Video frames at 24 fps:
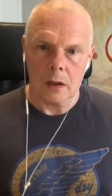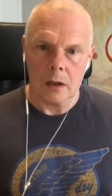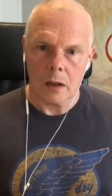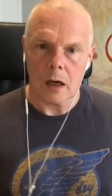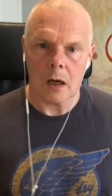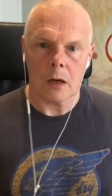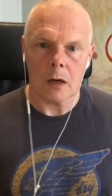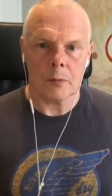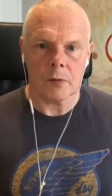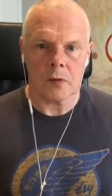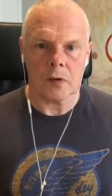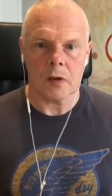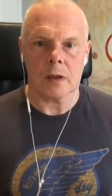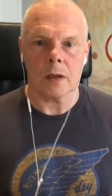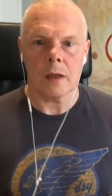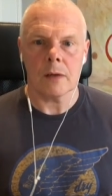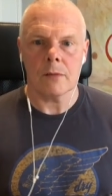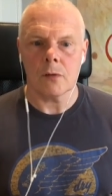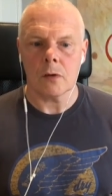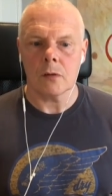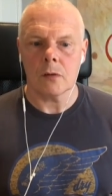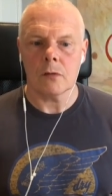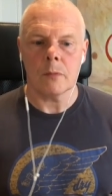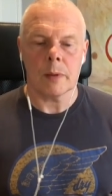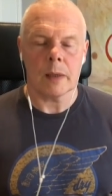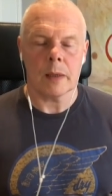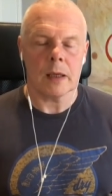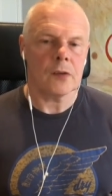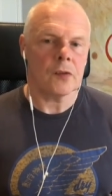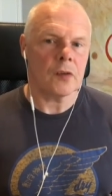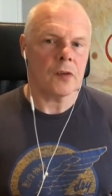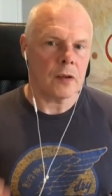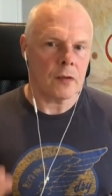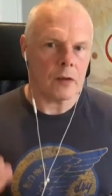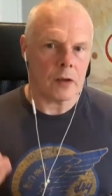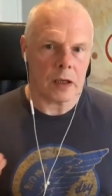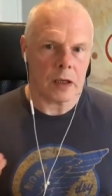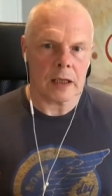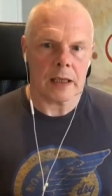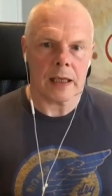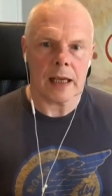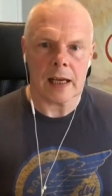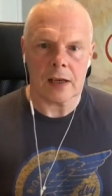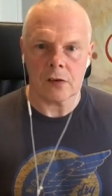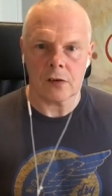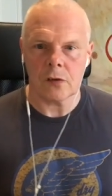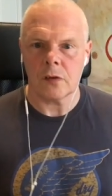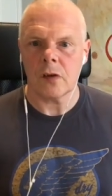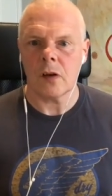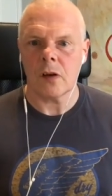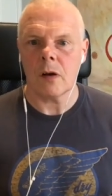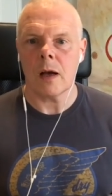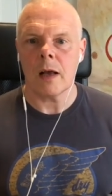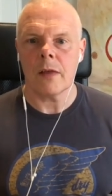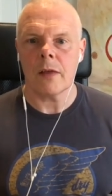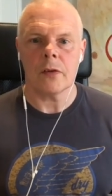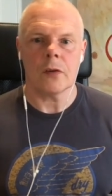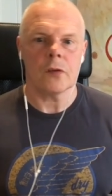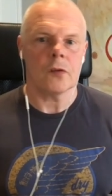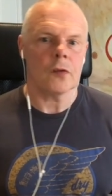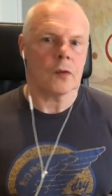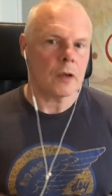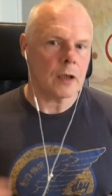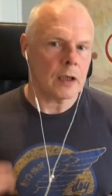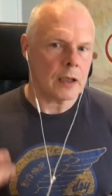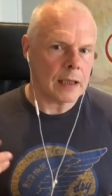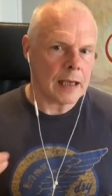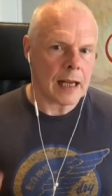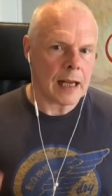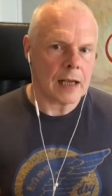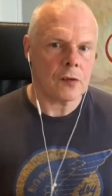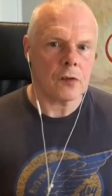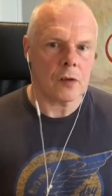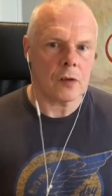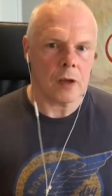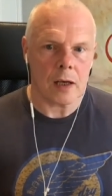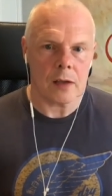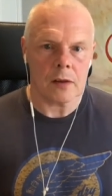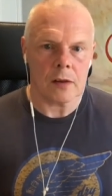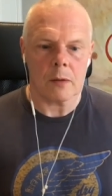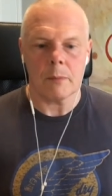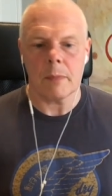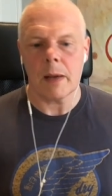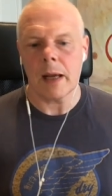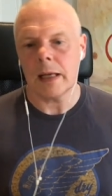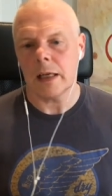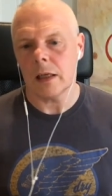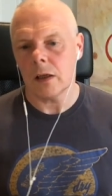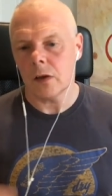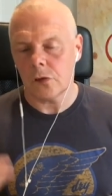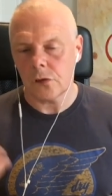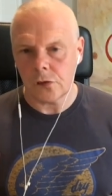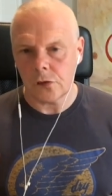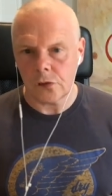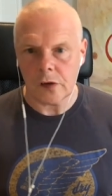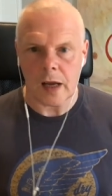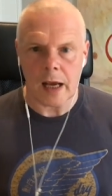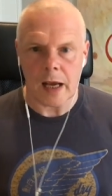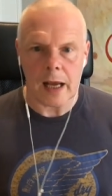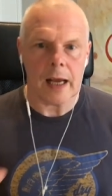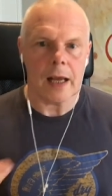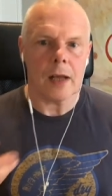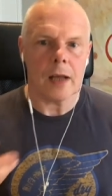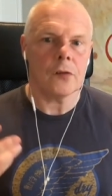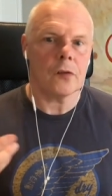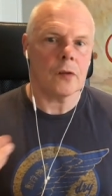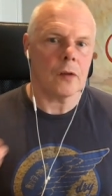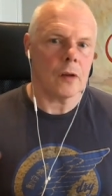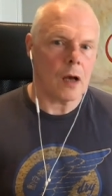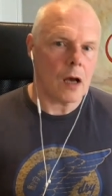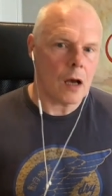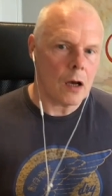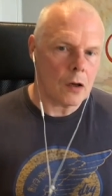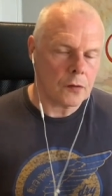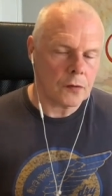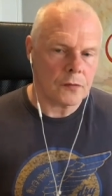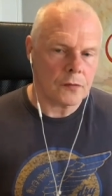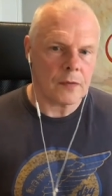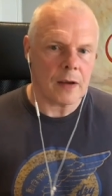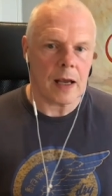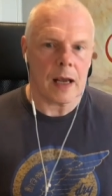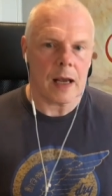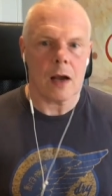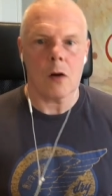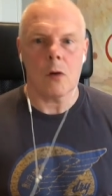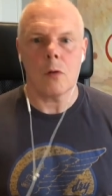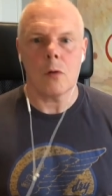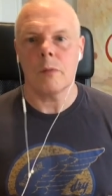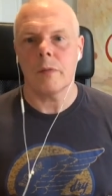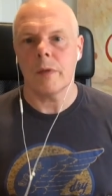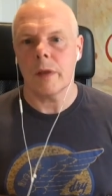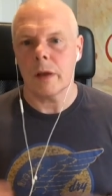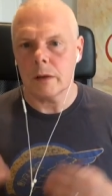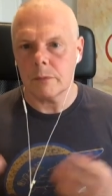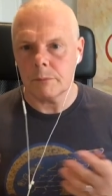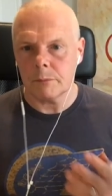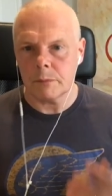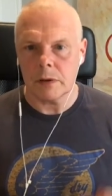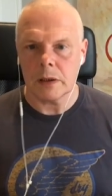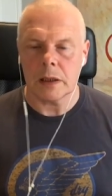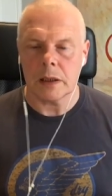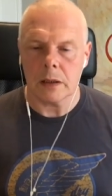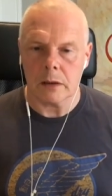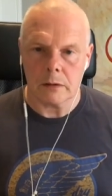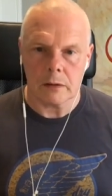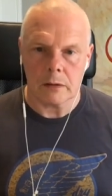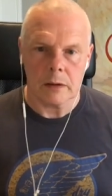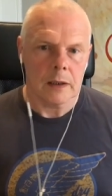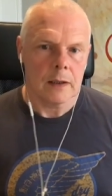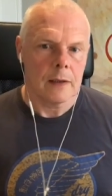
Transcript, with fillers: opens up their vulnerability that connects to others that connects to other men that shares that asks for help that you know